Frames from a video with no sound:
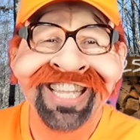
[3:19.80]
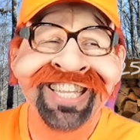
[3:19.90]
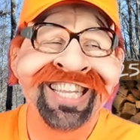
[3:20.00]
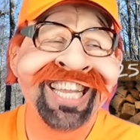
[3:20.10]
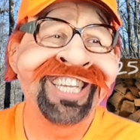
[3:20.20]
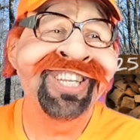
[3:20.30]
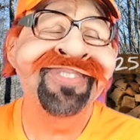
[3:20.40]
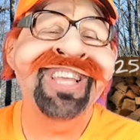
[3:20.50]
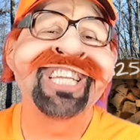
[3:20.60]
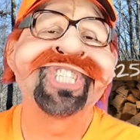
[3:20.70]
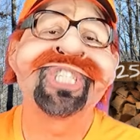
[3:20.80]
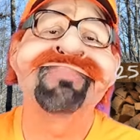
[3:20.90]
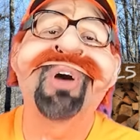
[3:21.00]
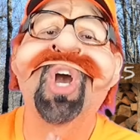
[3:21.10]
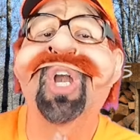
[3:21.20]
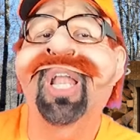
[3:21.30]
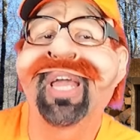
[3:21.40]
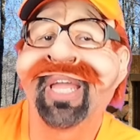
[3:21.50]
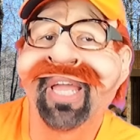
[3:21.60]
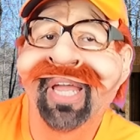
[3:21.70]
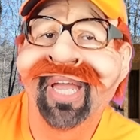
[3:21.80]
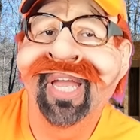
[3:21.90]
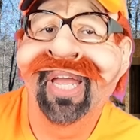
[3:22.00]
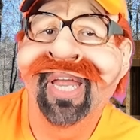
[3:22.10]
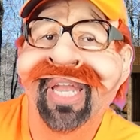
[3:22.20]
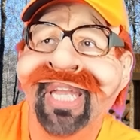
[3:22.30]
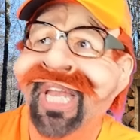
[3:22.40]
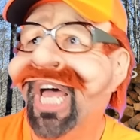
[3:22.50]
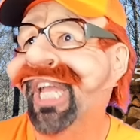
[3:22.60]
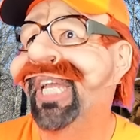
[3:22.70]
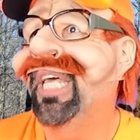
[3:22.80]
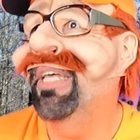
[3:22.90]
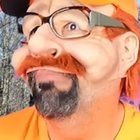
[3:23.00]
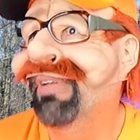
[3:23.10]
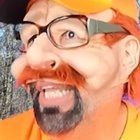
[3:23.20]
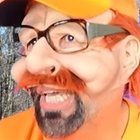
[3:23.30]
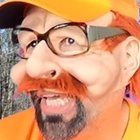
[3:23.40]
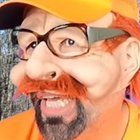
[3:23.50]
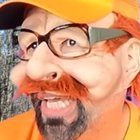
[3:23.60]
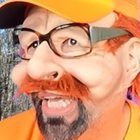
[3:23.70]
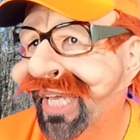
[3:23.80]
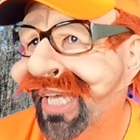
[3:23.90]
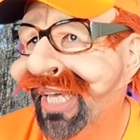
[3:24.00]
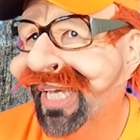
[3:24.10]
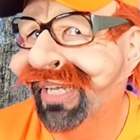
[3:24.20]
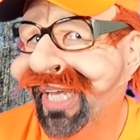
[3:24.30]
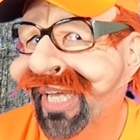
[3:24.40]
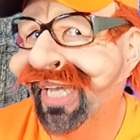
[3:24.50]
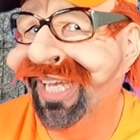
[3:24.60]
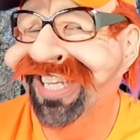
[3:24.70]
you gotta do things smartly, not dumbly. Okay.